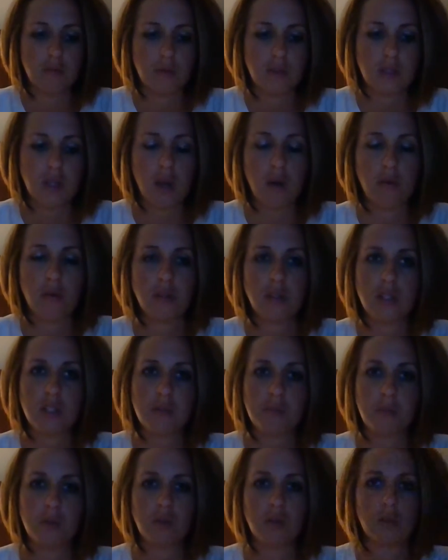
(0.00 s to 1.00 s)
so, in this
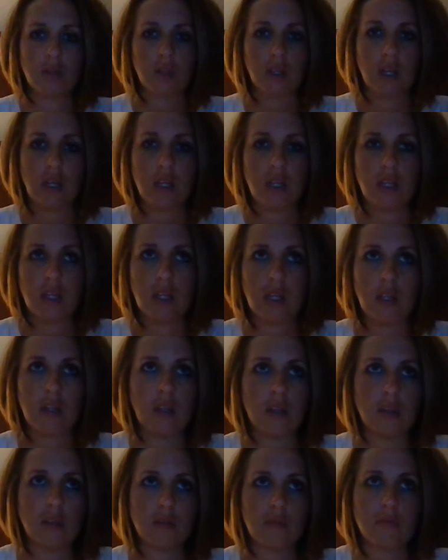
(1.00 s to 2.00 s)
book,
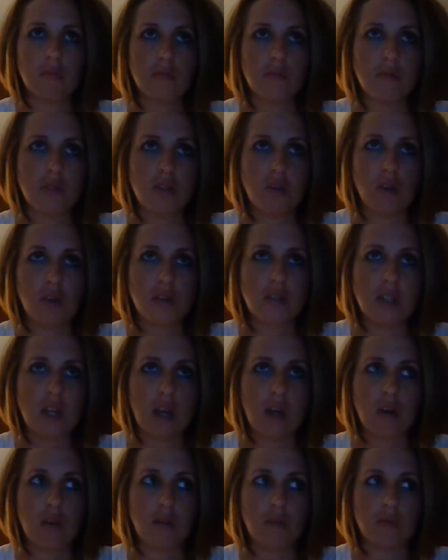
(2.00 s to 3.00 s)
he starts
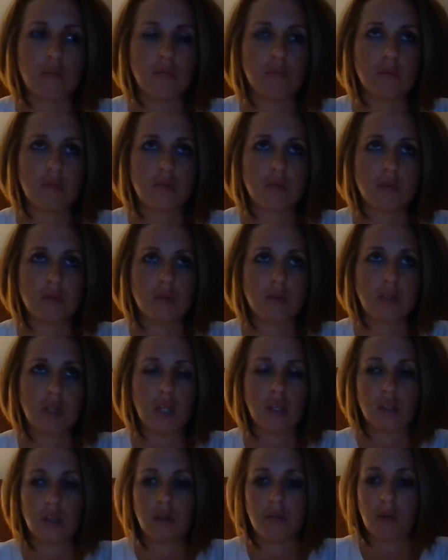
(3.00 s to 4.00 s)
out
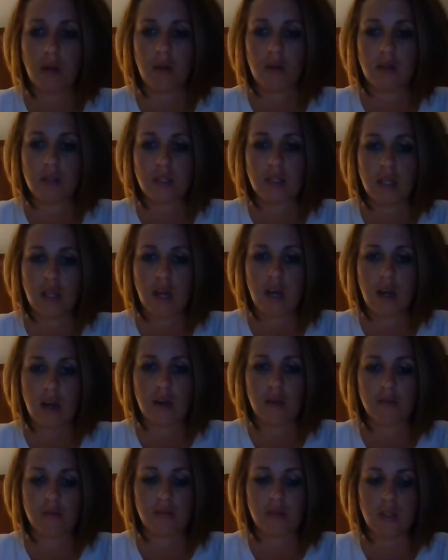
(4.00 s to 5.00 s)
telling about his
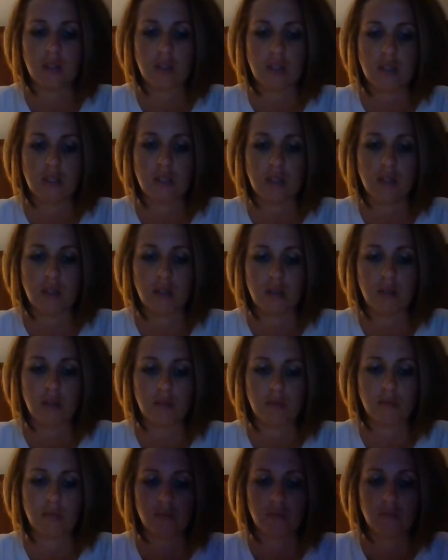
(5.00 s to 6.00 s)
life as a
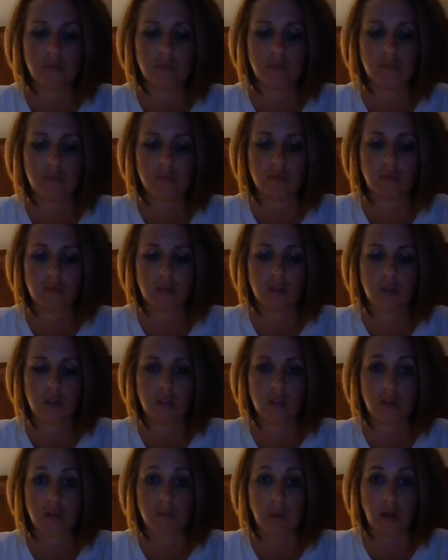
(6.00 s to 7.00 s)

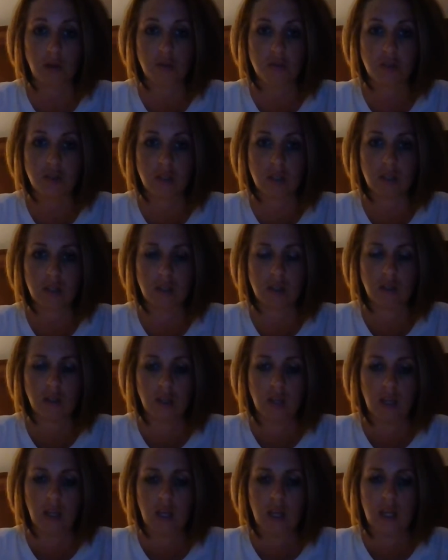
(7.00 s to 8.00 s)
young person.
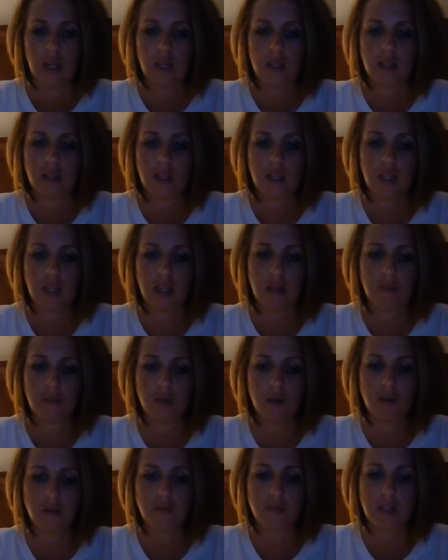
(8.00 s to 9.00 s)
Then he
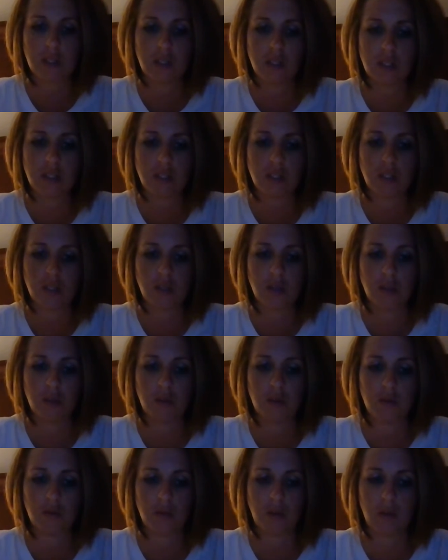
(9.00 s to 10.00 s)
moves
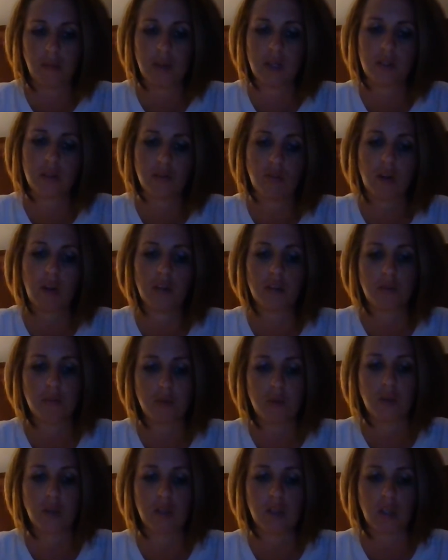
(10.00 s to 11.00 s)
into, throughout the
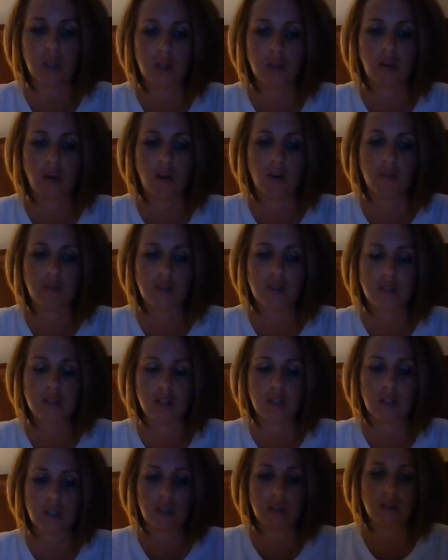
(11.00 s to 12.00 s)
book, yeah,
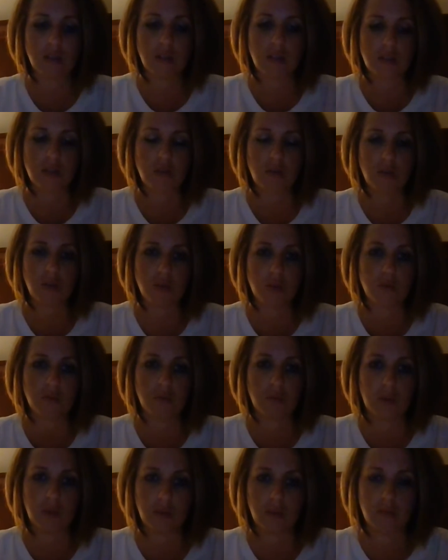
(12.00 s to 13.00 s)
obviously it starts
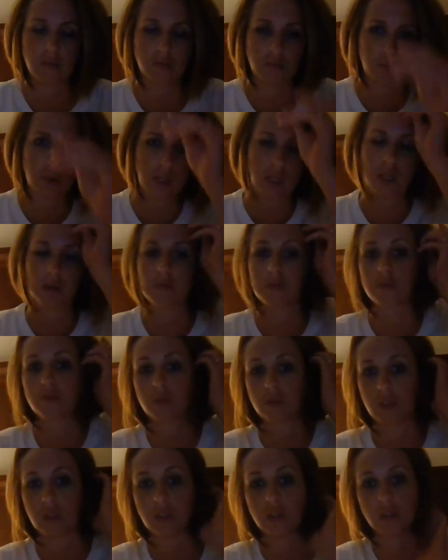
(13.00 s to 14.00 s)
with when he was
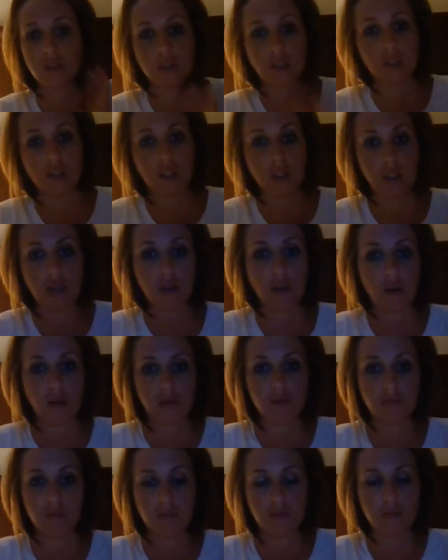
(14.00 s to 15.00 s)
really young and then up